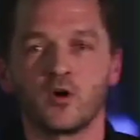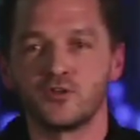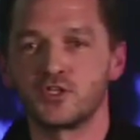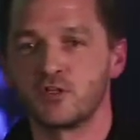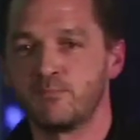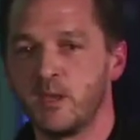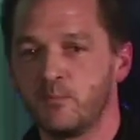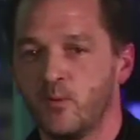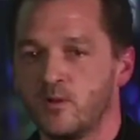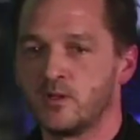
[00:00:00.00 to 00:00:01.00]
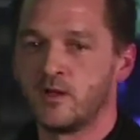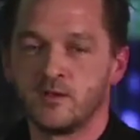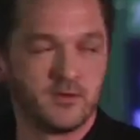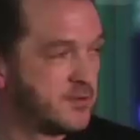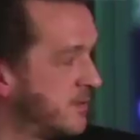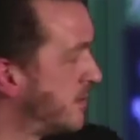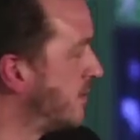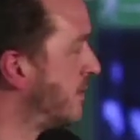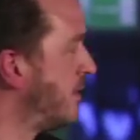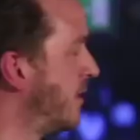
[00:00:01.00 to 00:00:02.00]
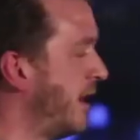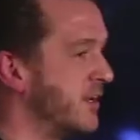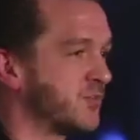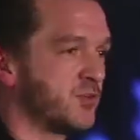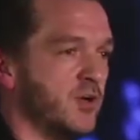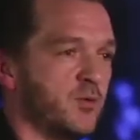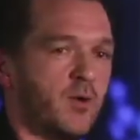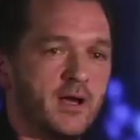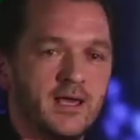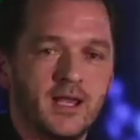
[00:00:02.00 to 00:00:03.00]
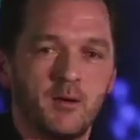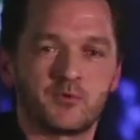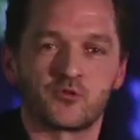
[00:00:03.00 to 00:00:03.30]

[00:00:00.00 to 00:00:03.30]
conditioned people in a certain way, and I'm